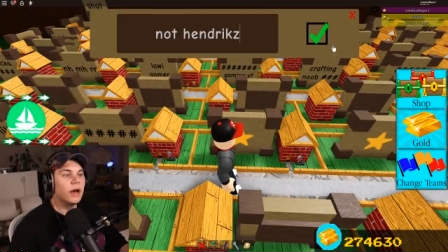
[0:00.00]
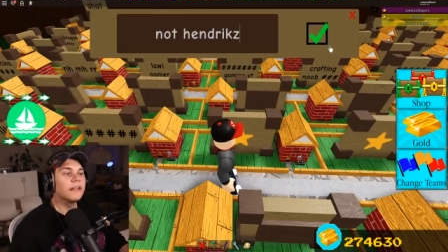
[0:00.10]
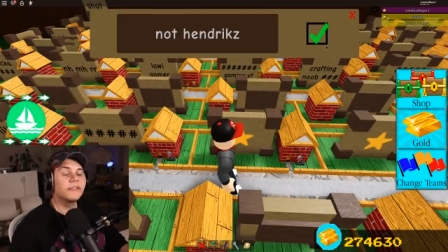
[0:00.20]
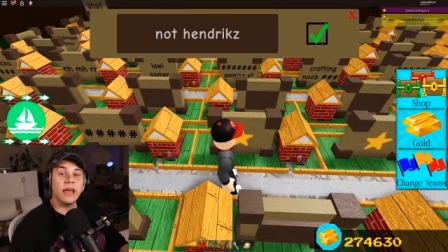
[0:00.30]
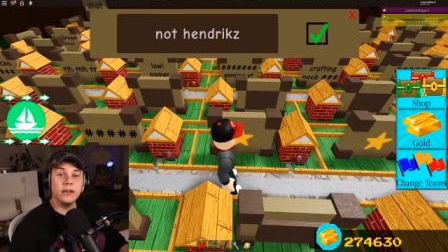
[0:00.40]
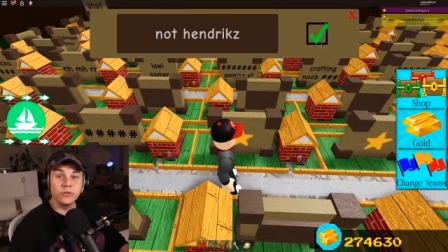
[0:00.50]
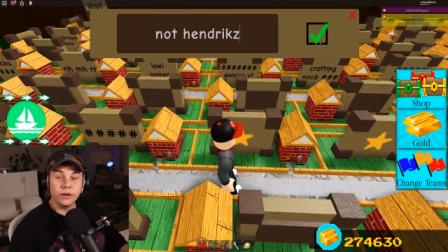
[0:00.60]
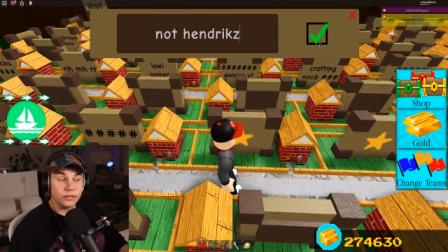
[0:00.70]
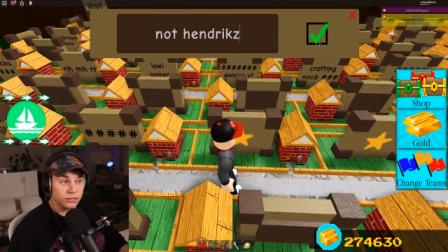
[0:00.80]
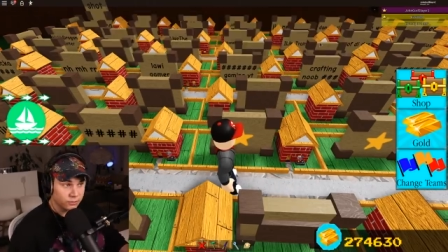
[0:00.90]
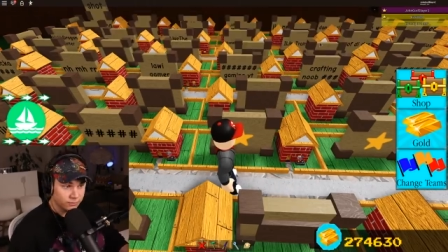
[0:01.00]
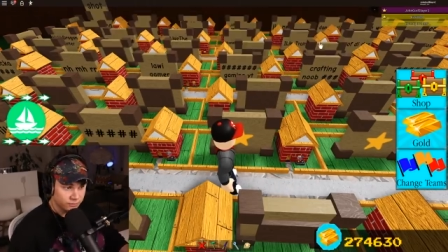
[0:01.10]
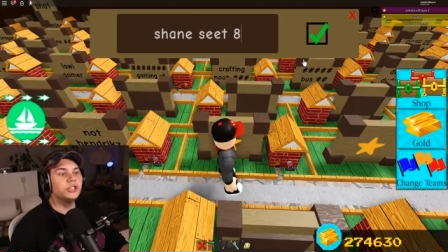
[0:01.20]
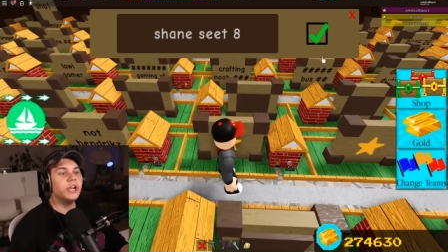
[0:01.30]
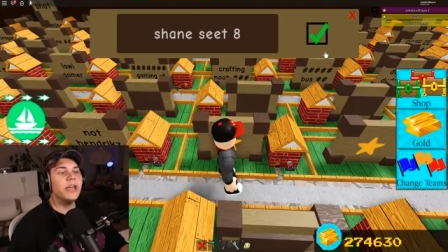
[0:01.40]
Not Hendrix,
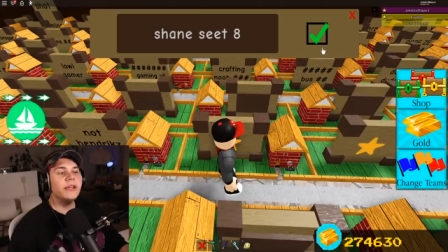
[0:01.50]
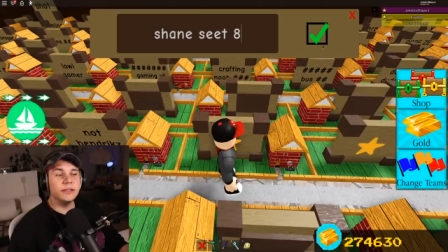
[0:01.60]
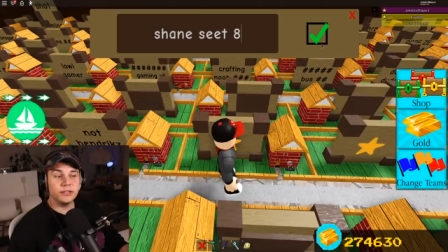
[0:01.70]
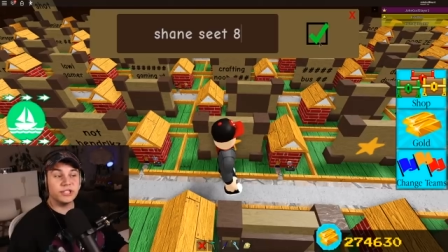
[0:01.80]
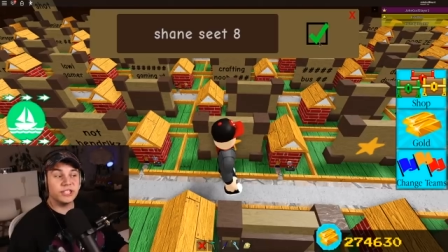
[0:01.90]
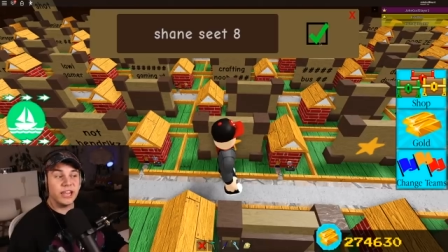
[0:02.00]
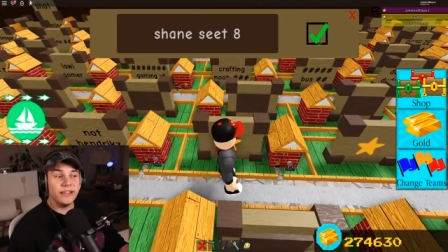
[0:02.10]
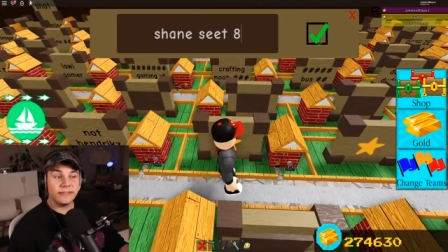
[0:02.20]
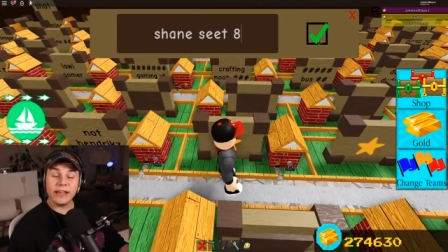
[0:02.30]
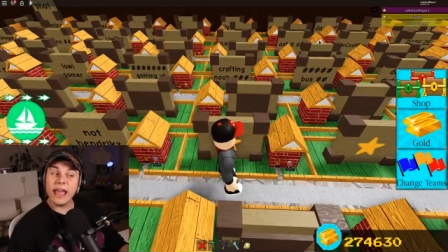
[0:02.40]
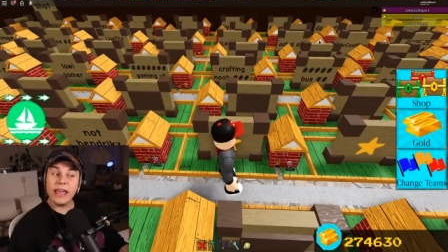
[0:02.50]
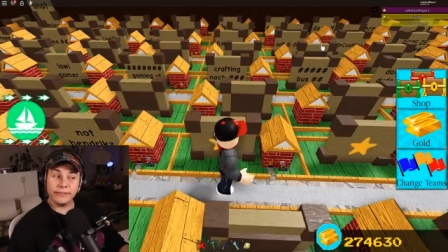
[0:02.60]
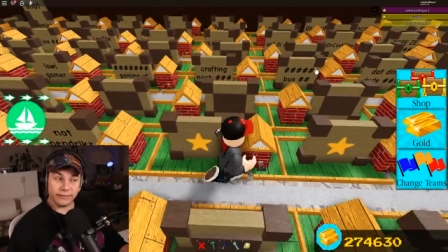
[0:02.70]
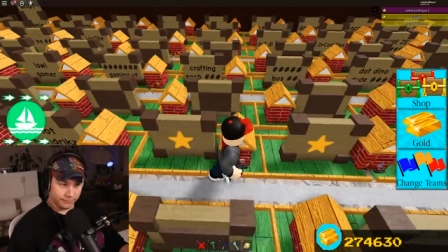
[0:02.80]
Shane Seat 8,